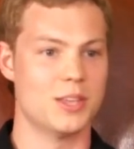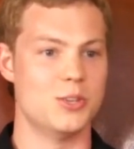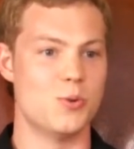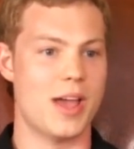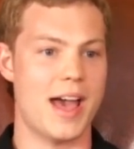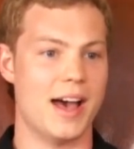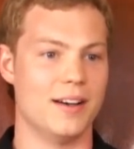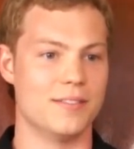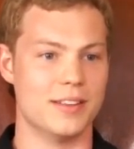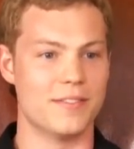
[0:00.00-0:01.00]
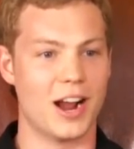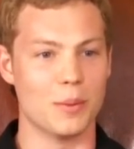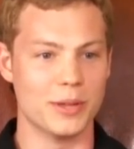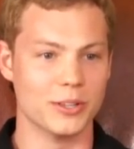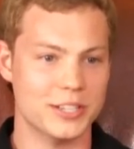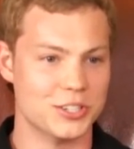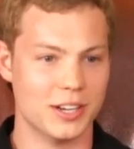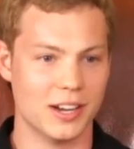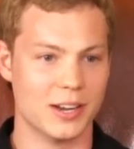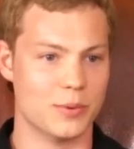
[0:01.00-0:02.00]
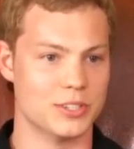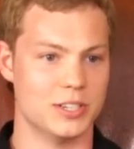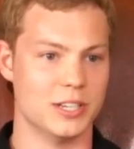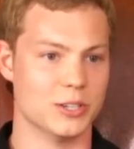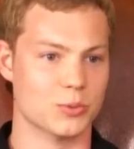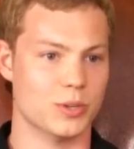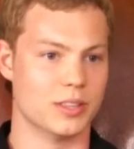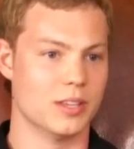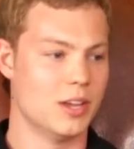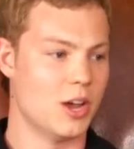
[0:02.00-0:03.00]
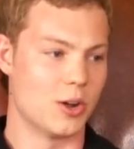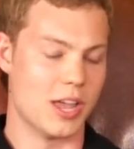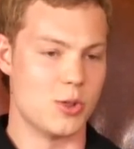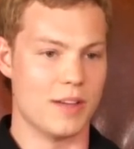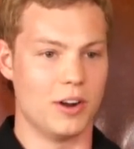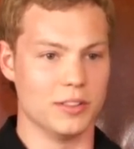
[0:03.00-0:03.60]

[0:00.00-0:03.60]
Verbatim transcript: You have environmental engineering, which deals with okay, you have